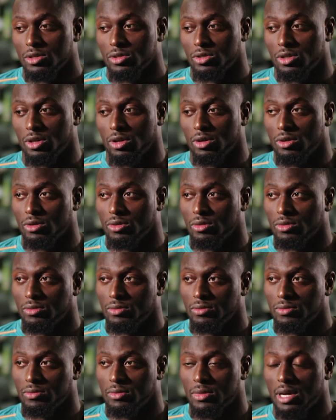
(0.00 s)

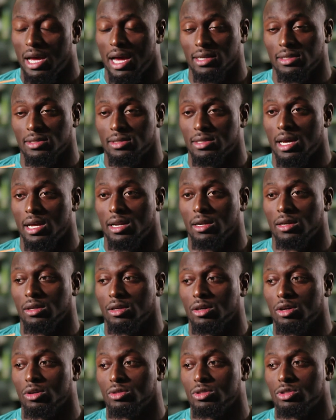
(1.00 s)
So I decided to
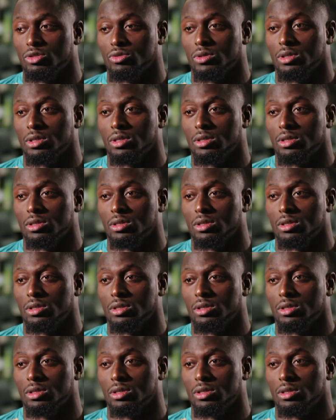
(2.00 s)
go to